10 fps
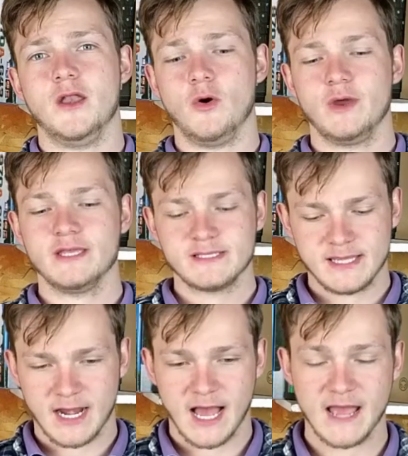annoyance
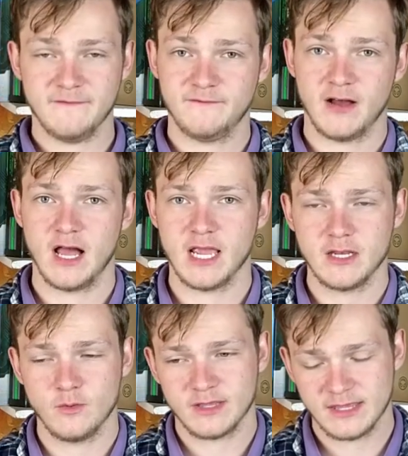that I
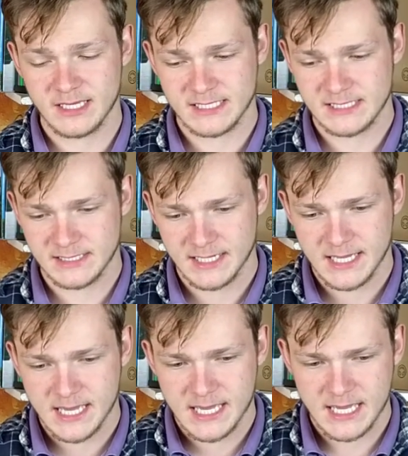find with this
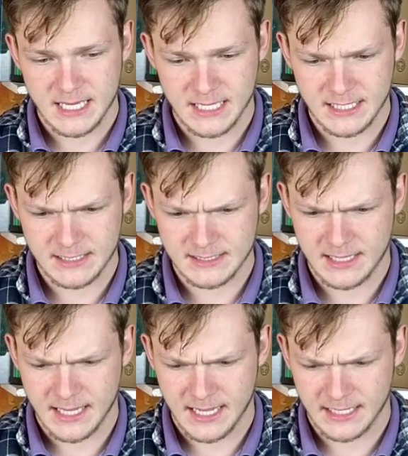is
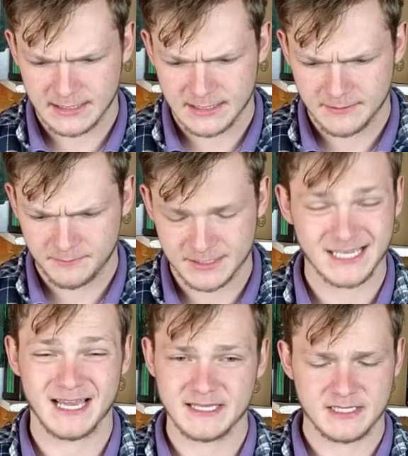that,
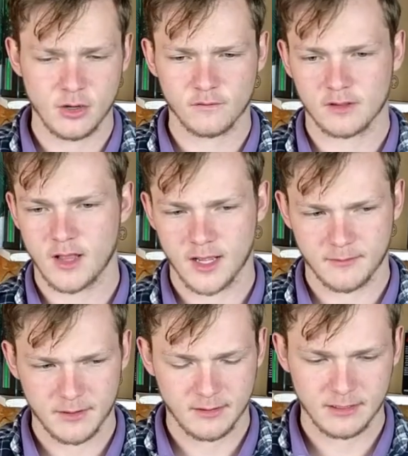besides the
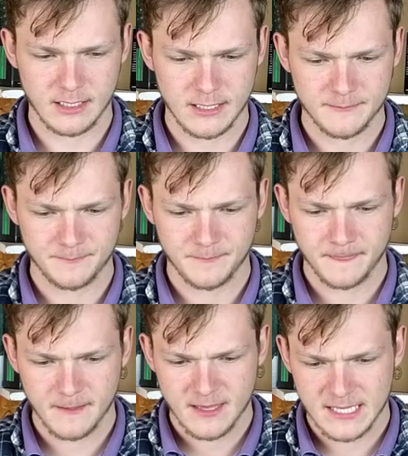overclock ability,
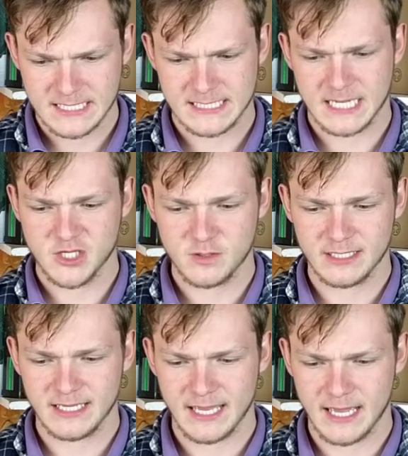is that you
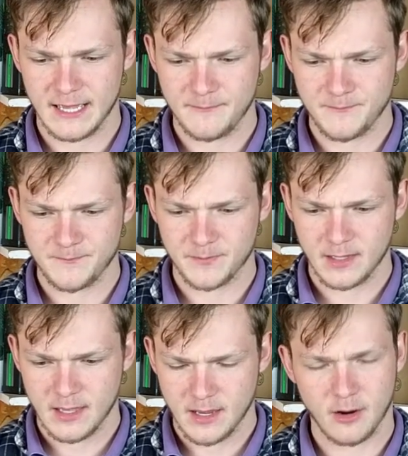can get
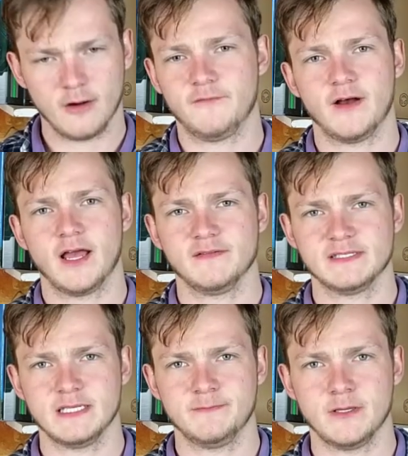an R5
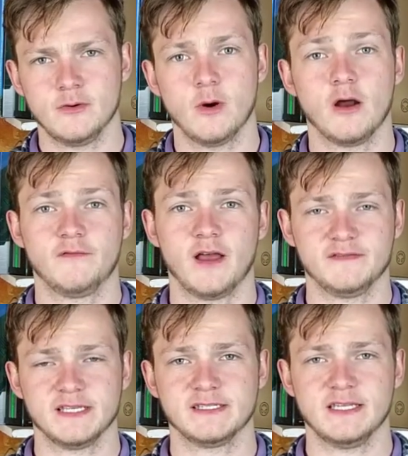CPU, R5
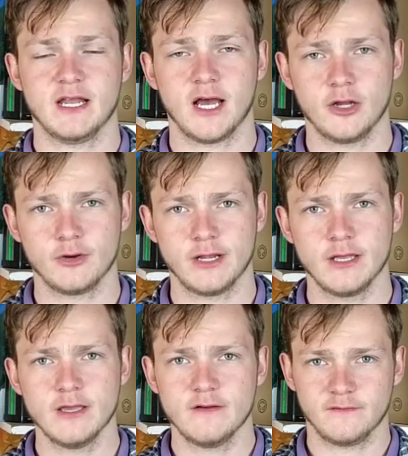
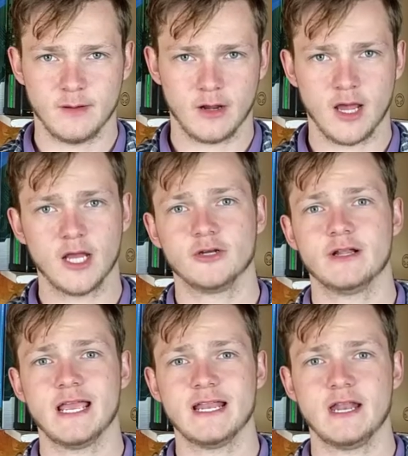1600, for about
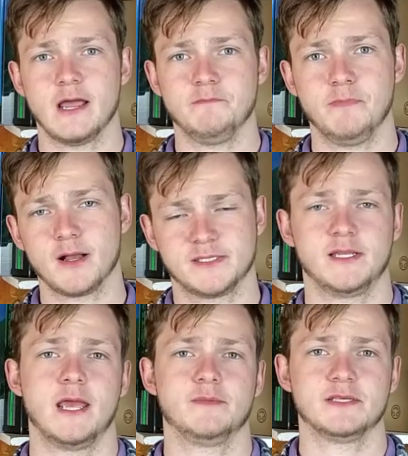$189
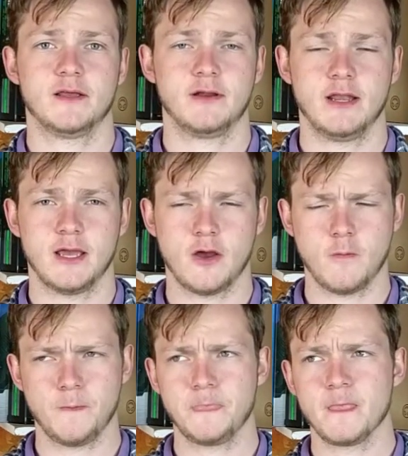on Amazon right now.